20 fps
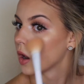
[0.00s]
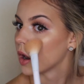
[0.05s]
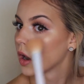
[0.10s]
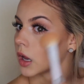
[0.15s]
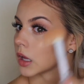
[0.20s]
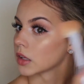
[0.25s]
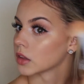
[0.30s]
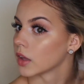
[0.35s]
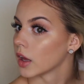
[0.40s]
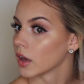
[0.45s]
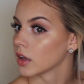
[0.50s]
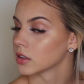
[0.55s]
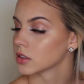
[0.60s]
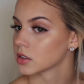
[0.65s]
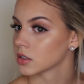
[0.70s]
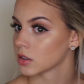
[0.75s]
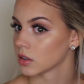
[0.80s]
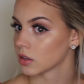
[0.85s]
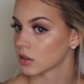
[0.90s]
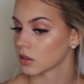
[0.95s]
Like
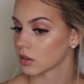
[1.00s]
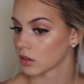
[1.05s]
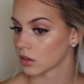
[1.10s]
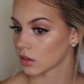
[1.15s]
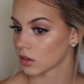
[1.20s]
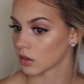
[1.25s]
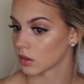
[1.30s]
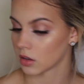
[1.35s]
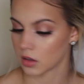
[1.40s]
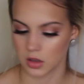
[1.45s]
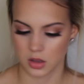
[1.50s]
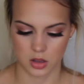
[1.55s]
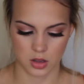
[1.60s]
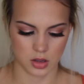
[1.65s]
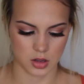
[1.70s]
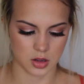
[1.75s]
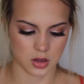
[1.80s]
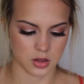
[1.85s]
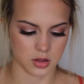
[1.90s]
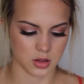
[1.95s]
that.
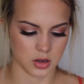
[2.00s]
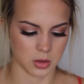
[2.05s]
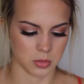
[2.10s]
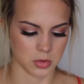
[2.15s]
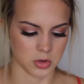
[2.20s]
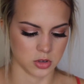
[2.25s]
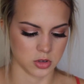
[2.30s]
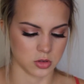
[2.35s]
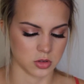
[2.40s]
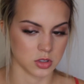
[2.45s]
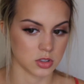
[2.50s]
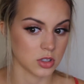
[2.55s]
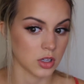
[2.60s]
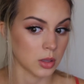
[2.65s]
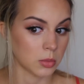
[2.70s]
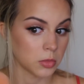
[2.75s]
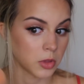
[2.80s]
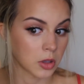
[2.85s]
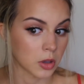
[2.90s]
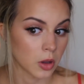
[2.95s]
And then I'm going to do the
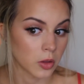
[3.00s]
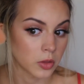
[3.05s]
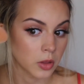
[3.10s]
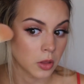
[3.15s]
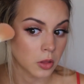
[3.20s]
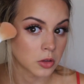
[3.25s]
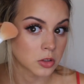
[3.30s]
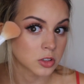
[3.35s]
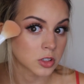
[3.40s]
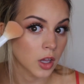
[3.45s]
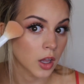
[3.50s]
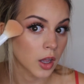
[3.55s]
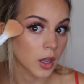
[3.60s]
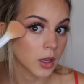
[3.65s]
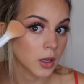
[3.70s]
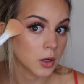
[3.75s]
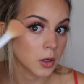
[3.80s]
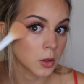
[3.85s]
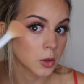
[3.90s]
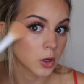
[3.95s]
same thing on the other
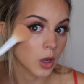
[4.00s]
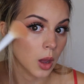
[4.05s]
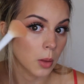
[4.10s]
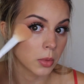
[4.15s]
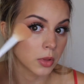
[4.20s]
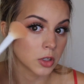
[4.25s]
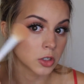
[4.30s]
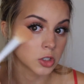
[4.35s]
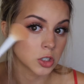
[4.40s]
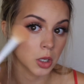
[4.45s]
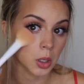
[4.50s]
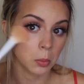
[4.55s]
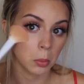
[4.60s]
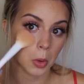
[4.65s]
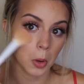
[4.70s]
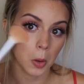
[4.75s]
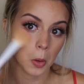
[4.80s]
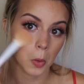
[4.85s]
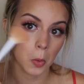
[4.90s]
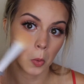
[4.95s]
side. Top of the
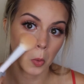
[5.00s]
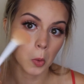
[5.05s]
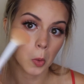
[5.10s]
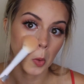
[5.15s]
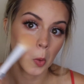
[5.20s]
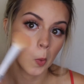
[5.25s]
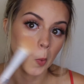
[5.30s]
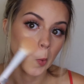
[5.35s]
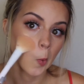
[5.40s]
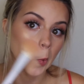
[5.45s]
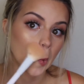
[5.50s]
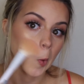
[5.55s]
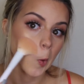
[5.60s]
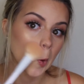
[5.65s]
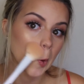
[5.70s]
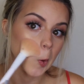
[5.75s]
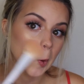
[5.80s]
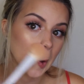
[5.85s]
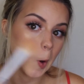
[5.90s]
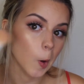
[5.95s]
cheekbone,
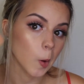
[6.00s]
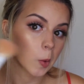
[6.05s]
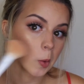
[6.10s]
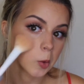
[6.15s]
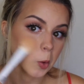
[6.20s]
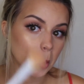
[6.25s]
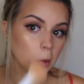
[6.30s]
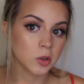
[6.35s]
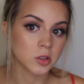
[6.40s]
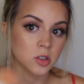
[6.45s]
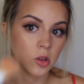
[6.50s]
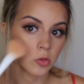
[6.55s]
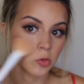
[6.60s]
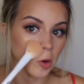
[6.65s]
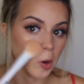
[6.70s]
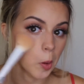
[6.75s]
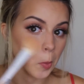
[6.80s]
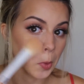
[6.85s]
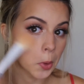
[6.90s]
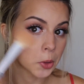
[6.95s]
down towards the
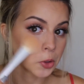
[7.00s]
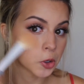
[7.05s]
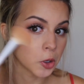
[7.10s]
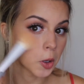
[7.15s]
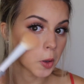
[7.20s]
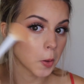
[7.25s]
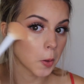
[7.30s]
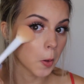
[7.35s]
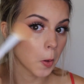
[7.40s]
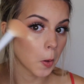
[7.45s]
front of my cheek.